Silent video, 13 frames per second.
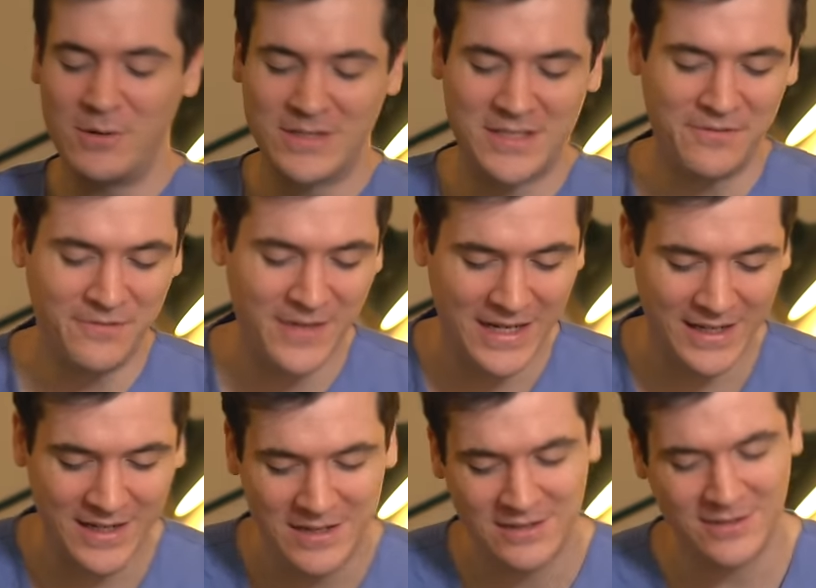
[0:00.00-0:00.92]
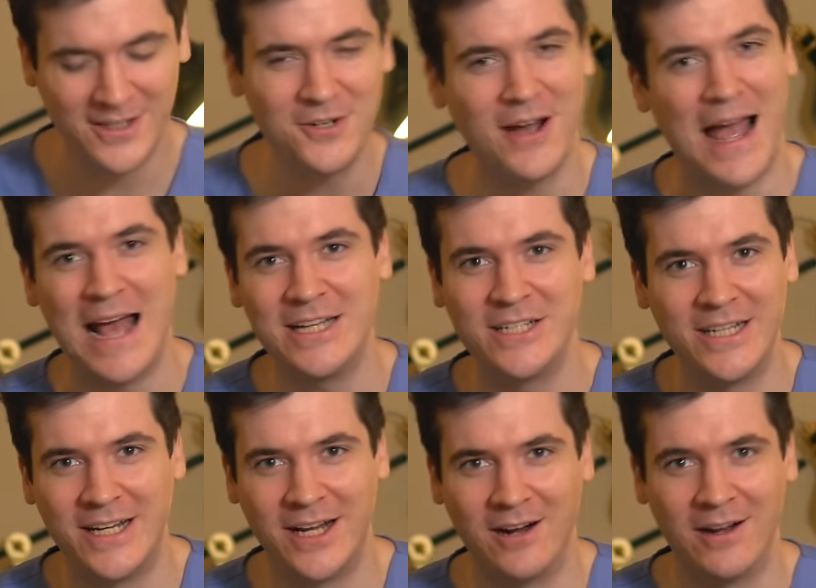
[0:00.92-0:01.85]
I was to feed little Ashy
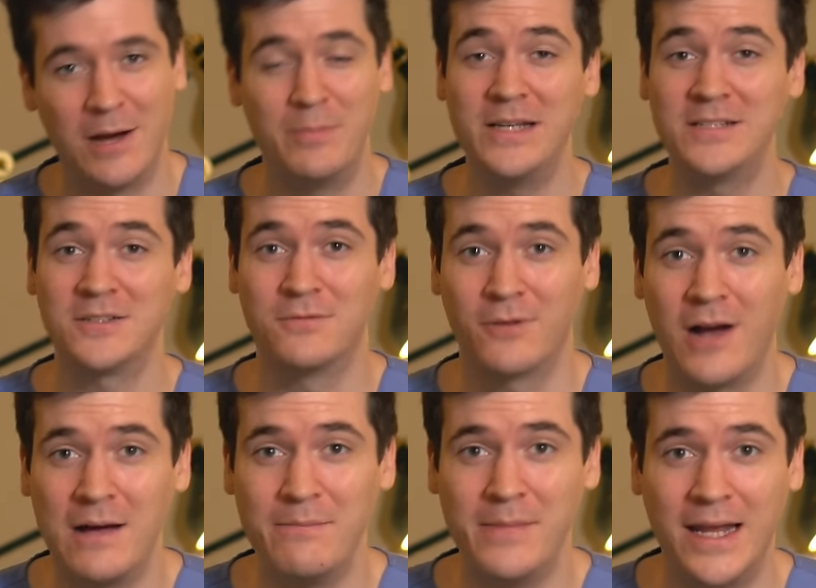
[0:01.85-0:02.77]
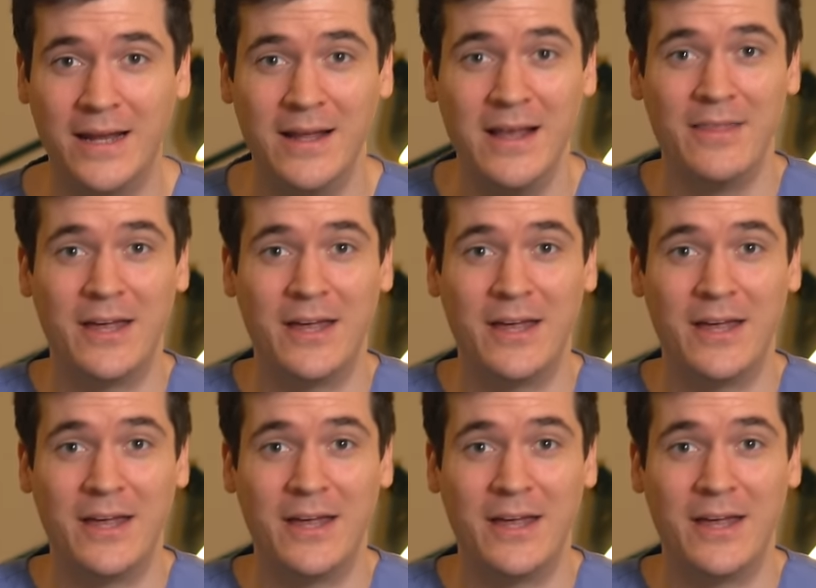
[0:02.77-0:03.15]
here a piece of raw meat